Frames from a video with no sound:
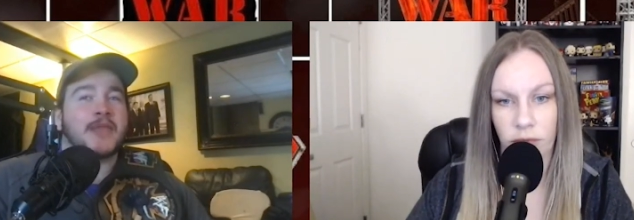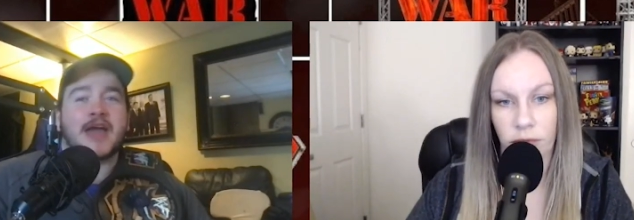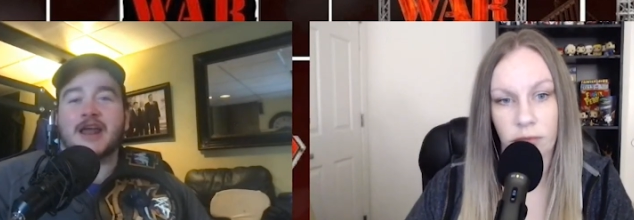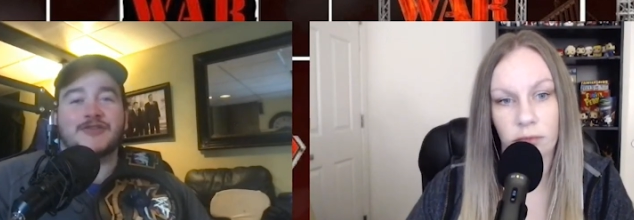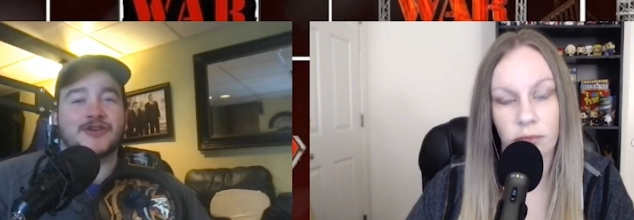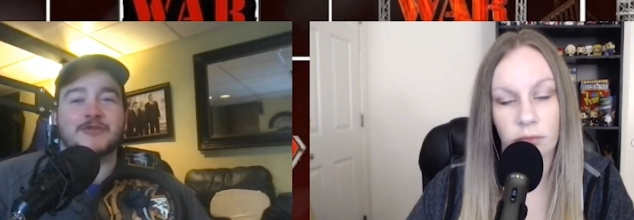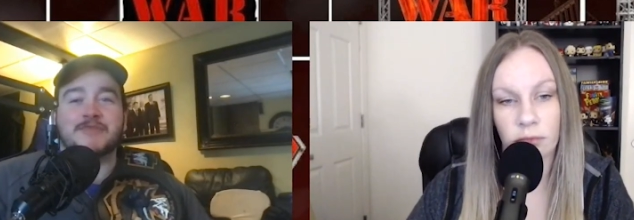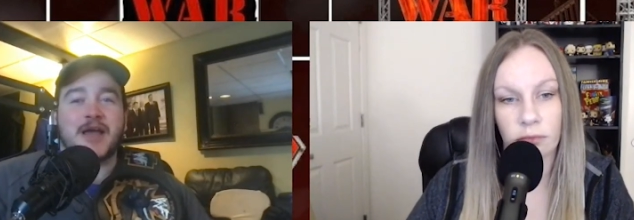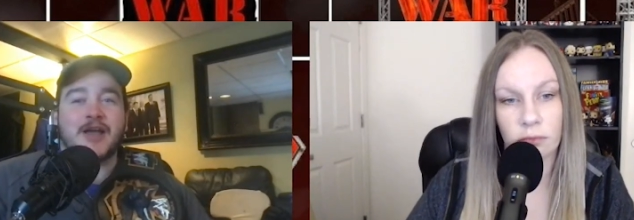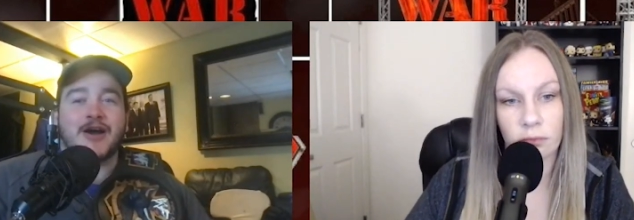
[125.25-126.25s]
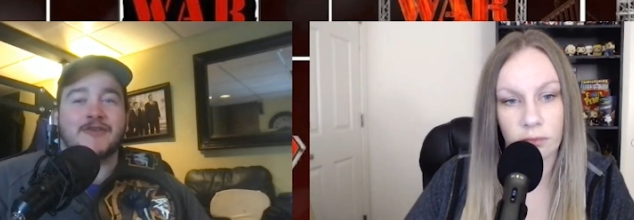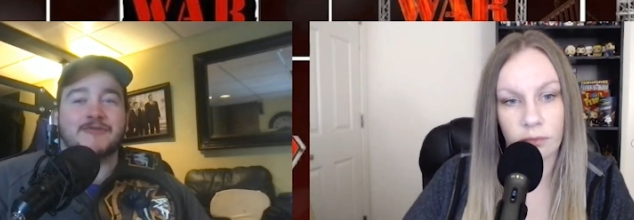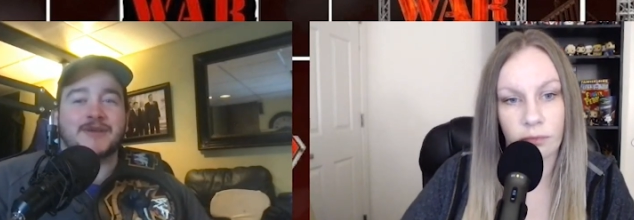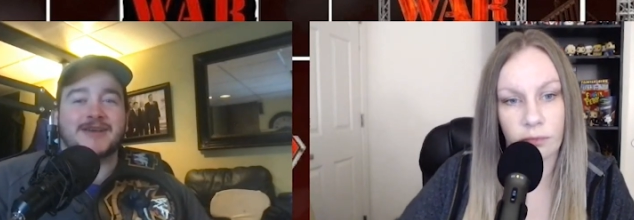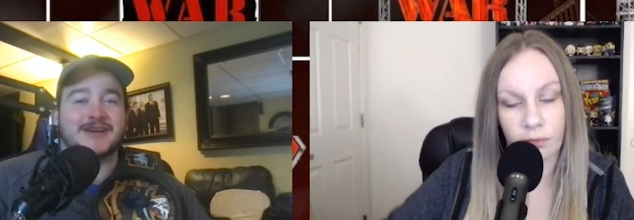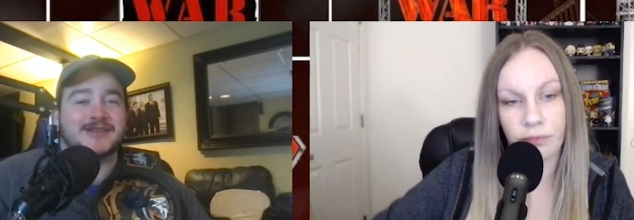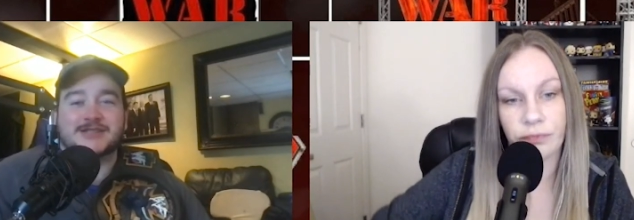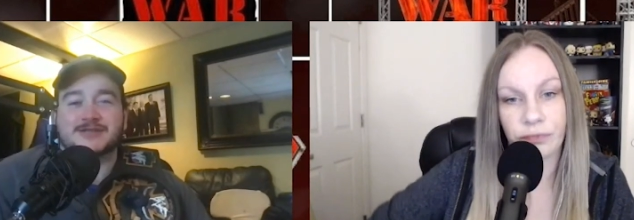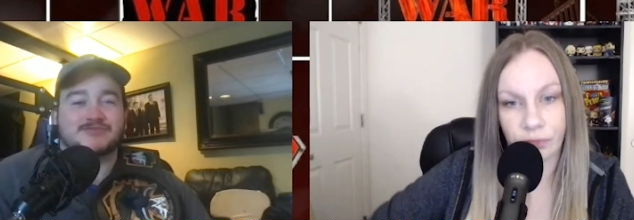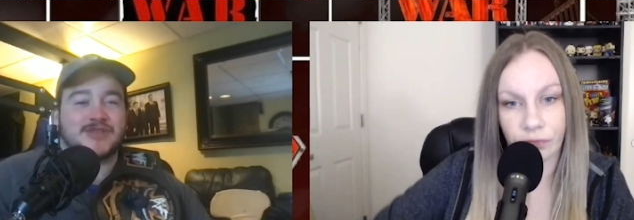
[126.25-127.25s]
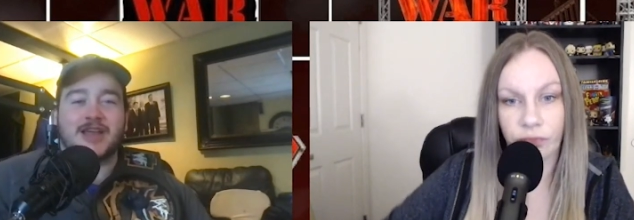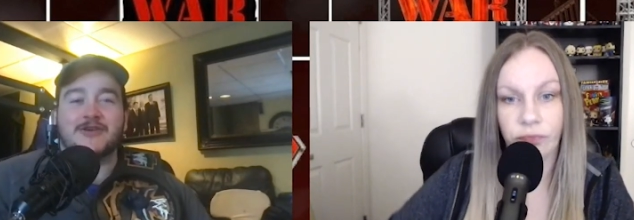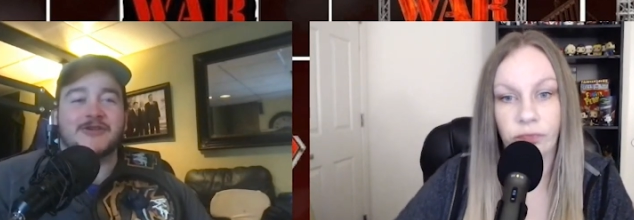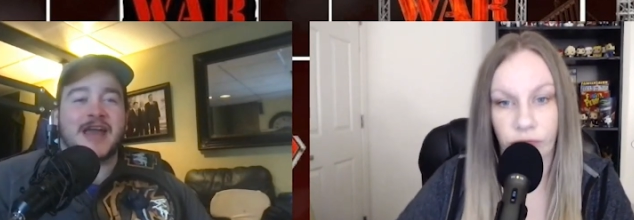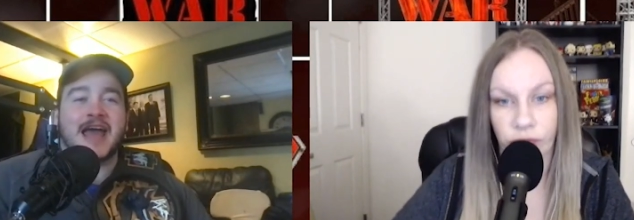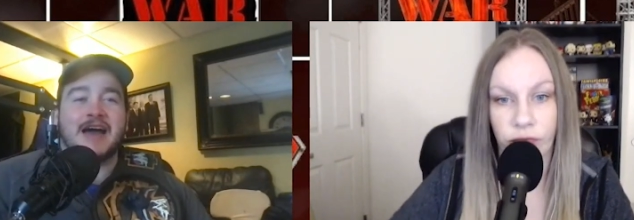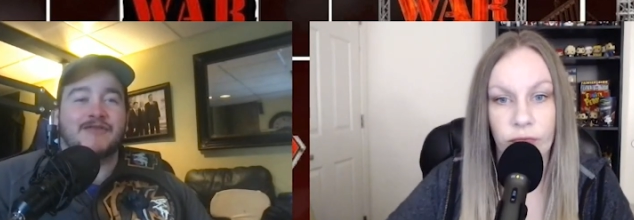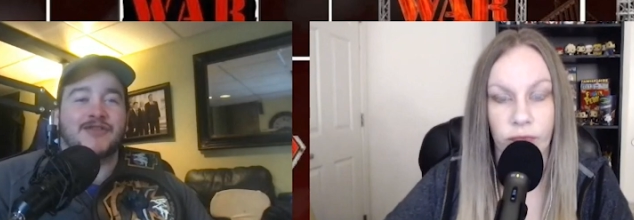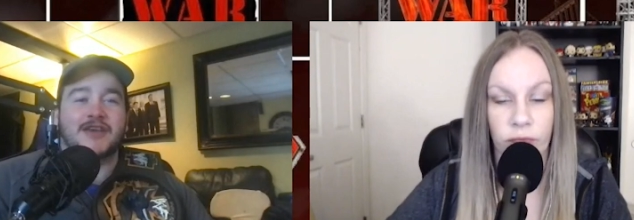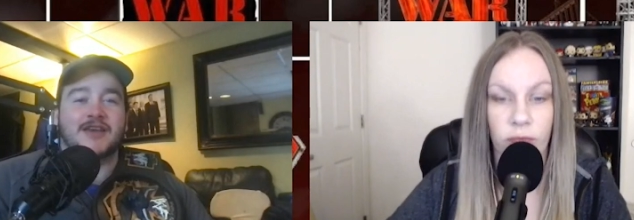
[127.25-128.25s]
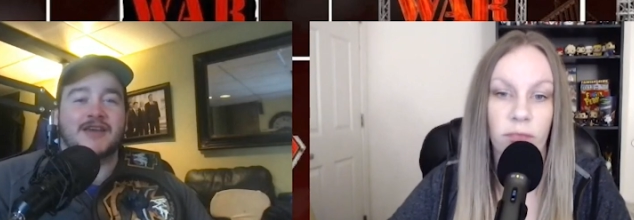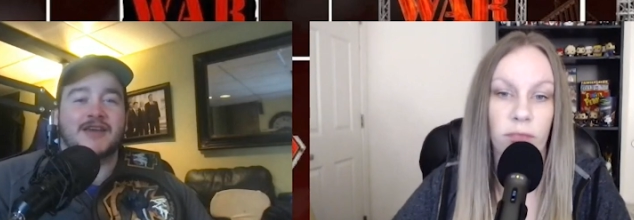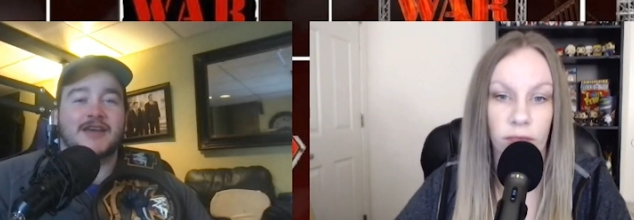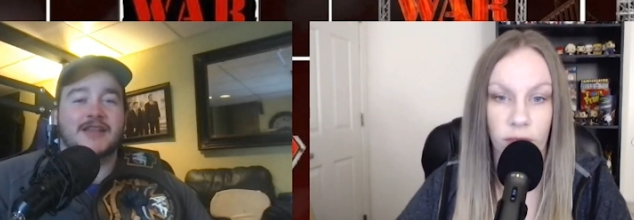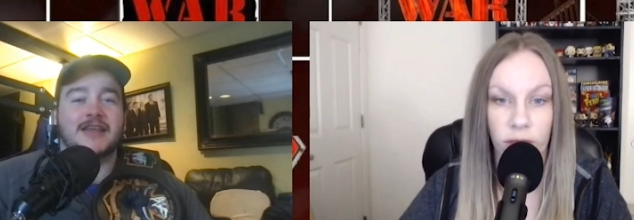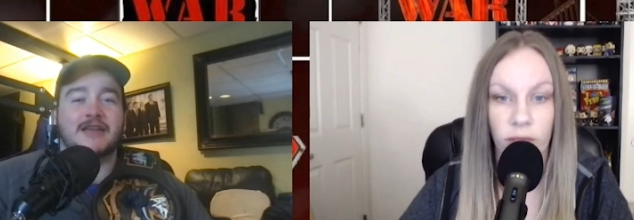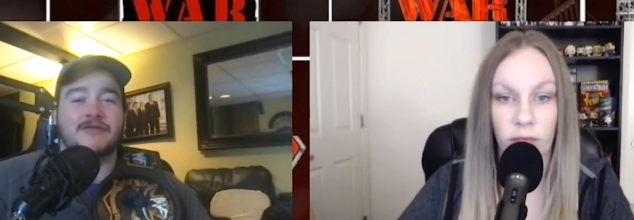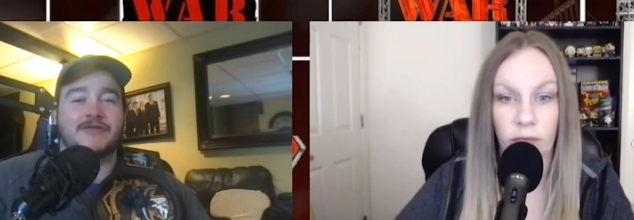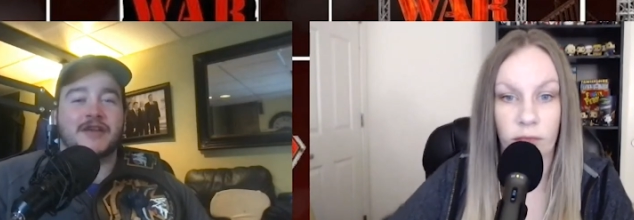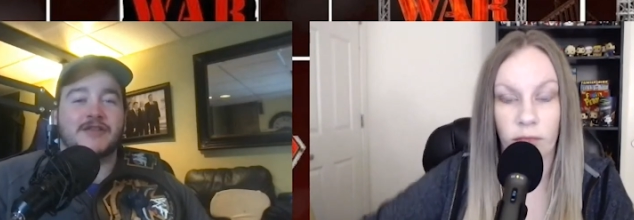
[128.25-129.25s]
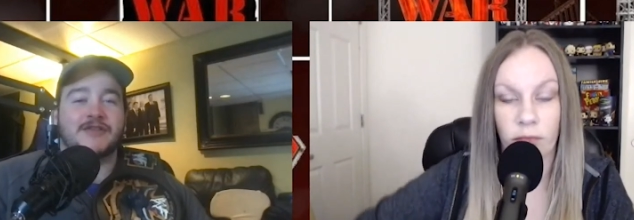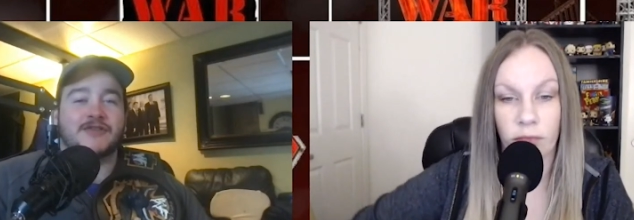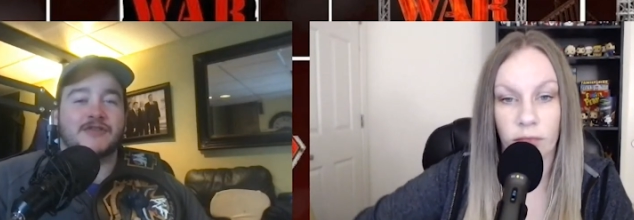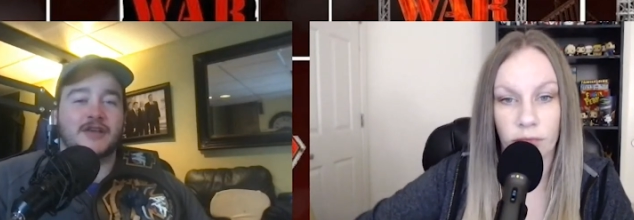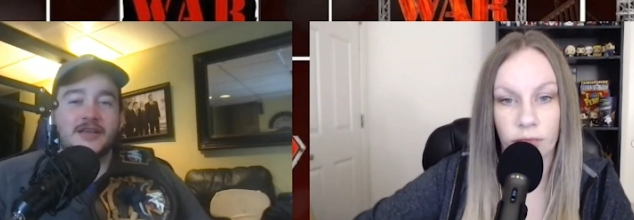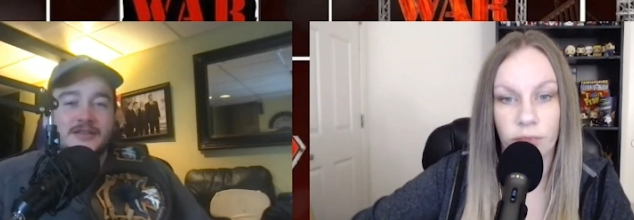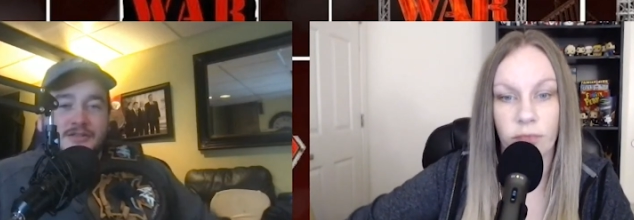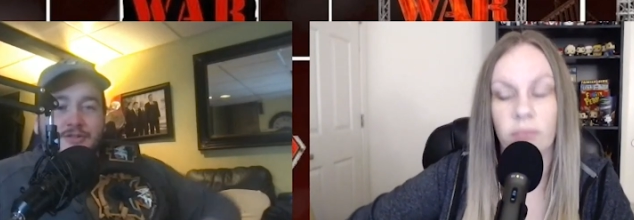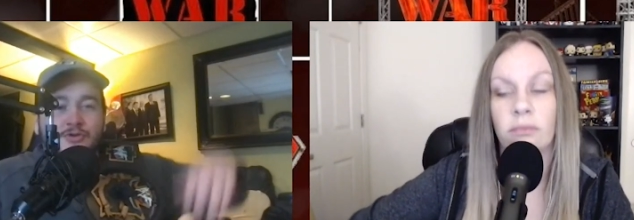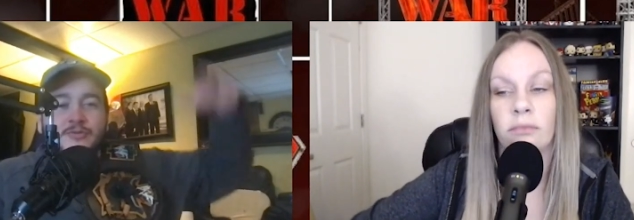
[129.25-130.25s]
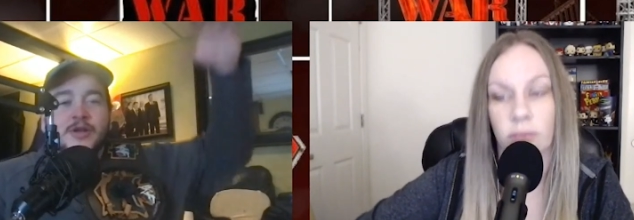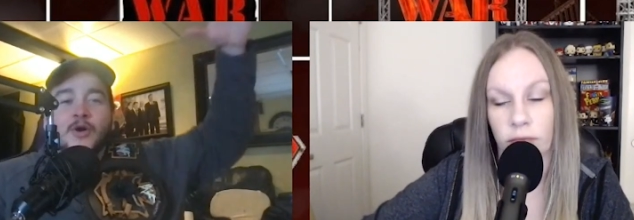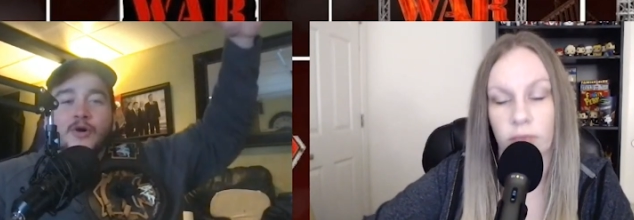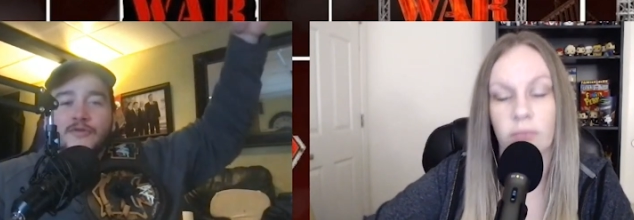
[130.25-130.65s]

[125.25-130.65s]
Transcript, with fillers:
Speaker 1: and has a good payoff because they don't have the that Vince looming mm-hmm.